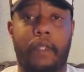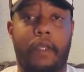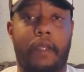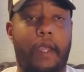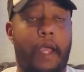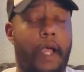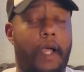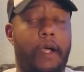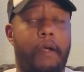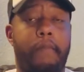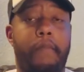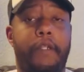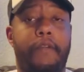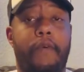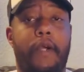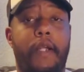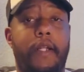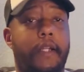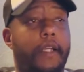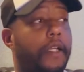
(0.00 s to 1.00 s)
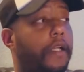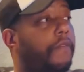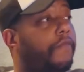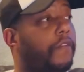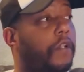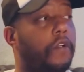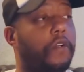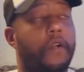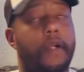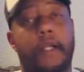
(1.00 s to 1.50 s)
how I'd be right now if
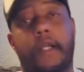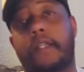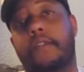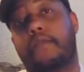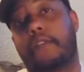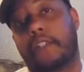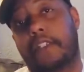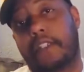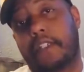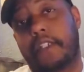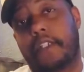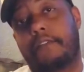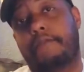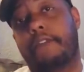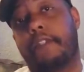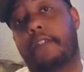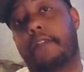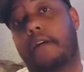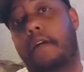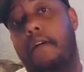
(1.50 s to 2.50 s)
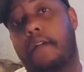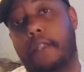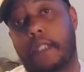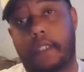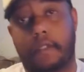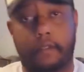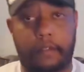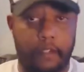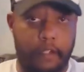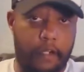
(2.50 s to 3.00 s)
your grass was 6 feet tall
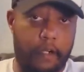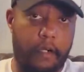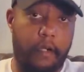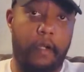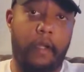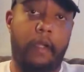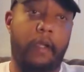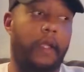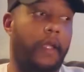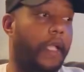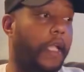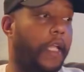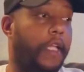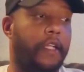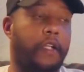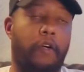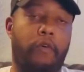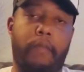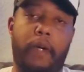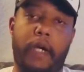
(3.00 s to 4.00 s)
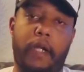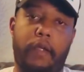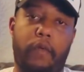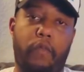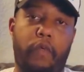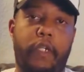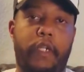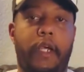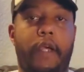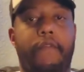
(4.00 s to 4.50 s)
out there, and
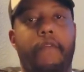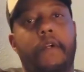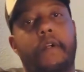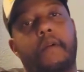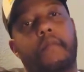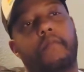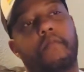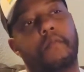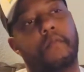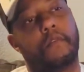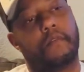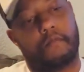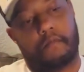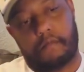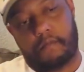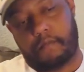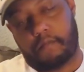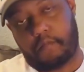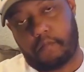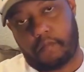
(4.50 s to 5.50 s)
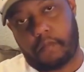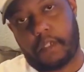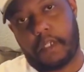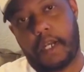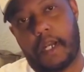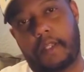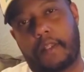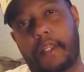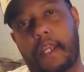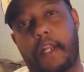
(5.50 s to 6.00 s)
we never
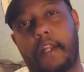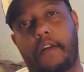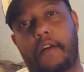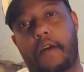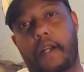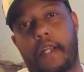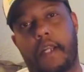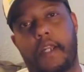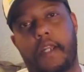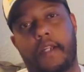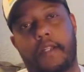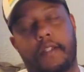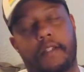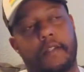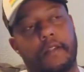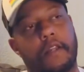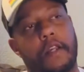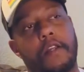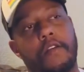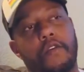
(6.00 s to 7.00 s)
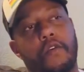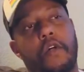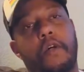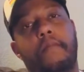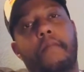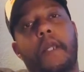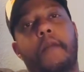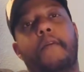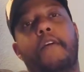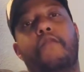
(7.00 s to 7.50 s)
got that in our head to like, you know what,
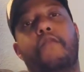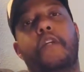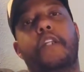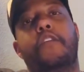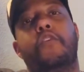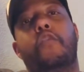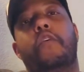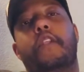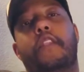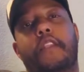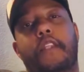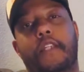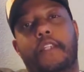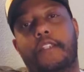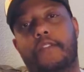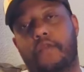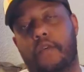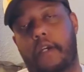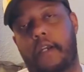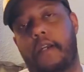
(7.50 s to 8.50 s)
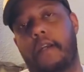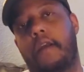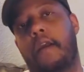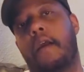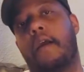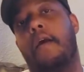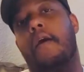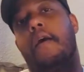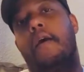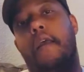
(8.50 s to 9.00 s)
maybe if we do it this way,
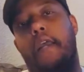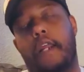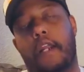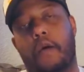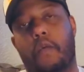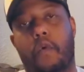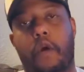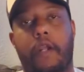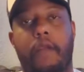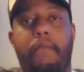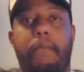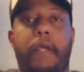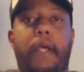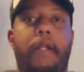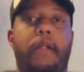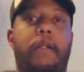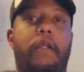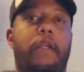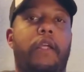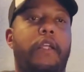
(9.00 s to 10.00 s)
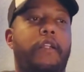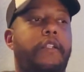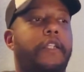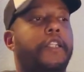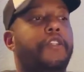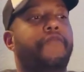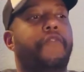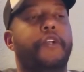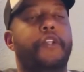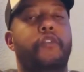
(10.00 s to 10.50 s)
it'll work better. And
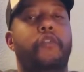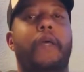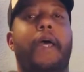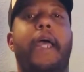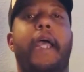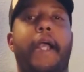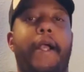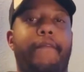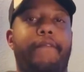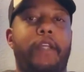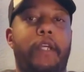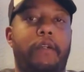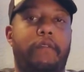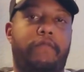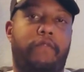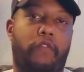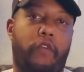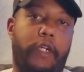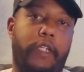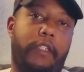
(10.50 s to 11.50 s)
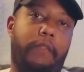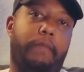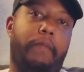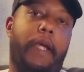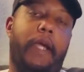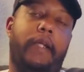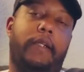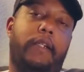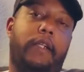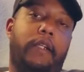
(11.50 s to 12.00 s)
just for you to have that voice
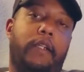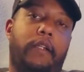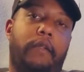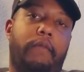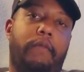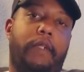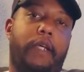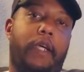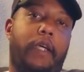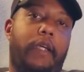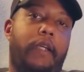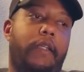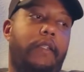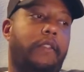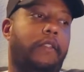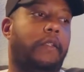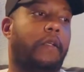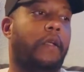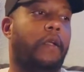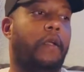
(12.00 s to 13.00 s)
back then in them days